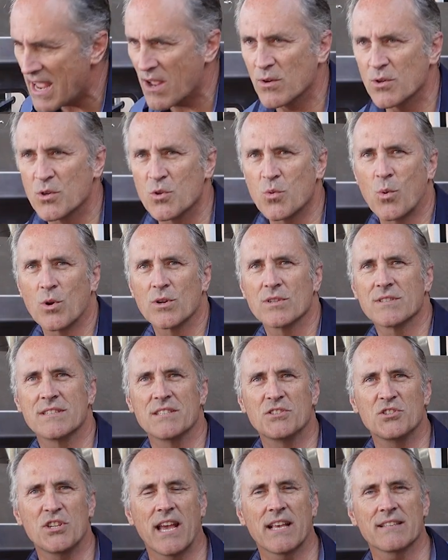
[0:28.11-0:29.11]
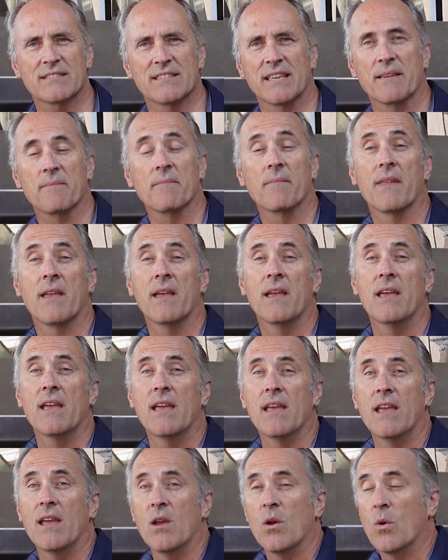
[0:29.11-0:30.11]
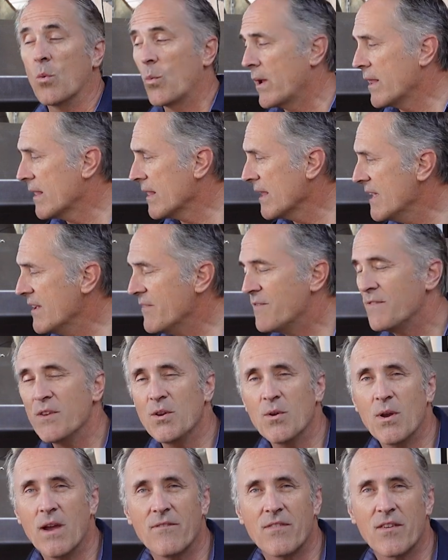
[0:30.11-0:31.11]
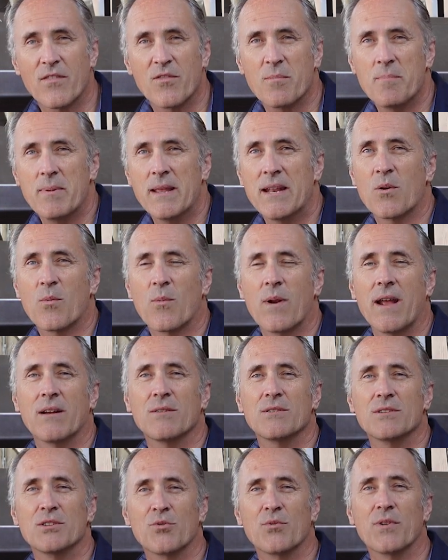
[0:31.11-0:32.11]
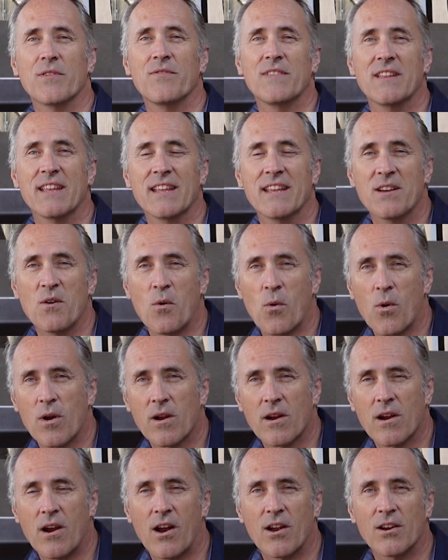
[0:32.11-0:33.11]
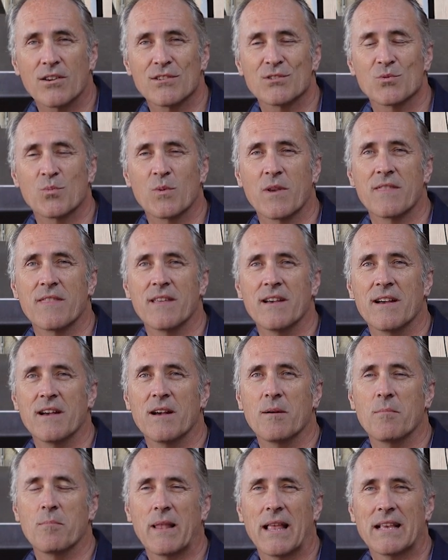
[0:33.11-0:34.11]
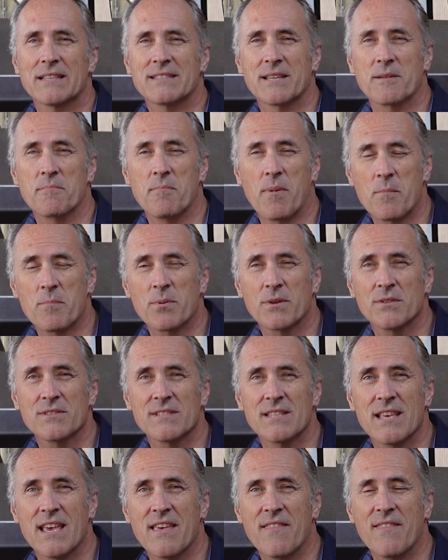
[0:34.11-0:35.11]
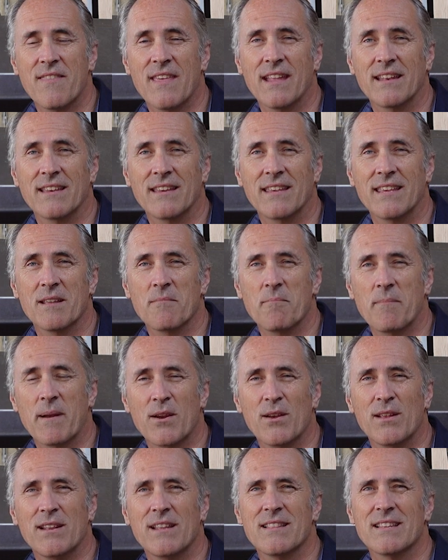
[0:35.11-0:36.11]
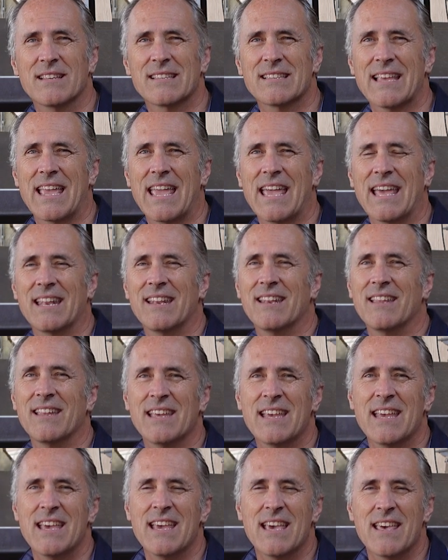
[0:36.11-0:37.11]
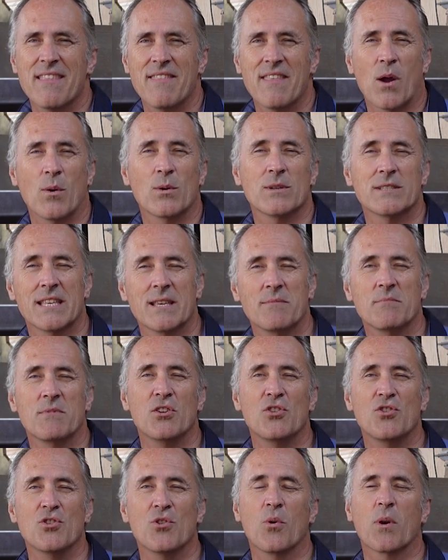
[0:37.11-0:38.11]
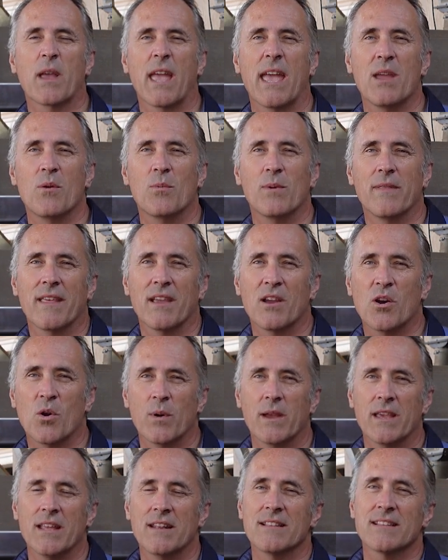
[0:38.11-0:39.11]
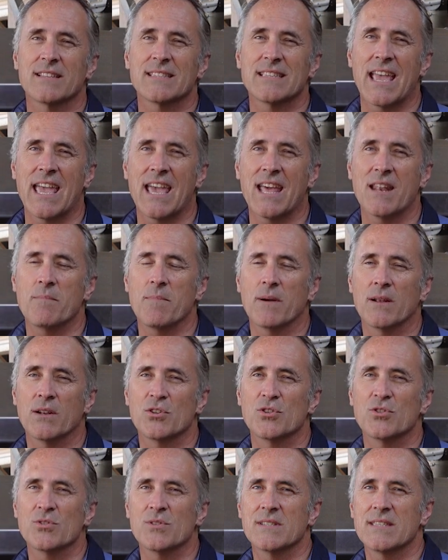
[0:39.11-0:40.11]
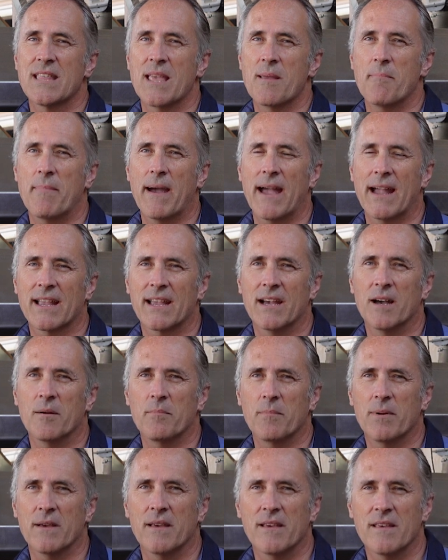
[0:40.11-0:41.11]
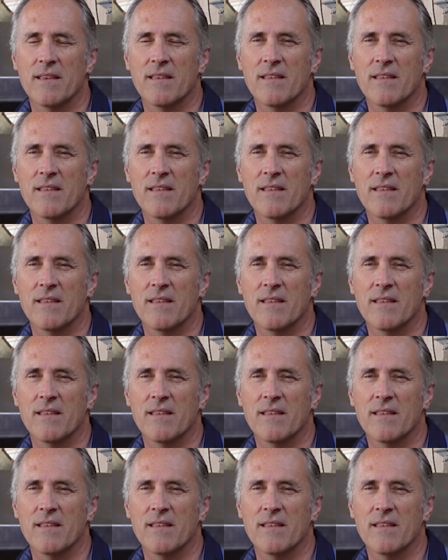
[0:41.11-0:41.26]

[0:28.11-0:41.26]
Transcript: down towards the chassis. Well, if you have ever been around drifting or cars with plastic bumpers that get buried in the sand, they always seem to do okay when they go into the sand, but as soon as they back up,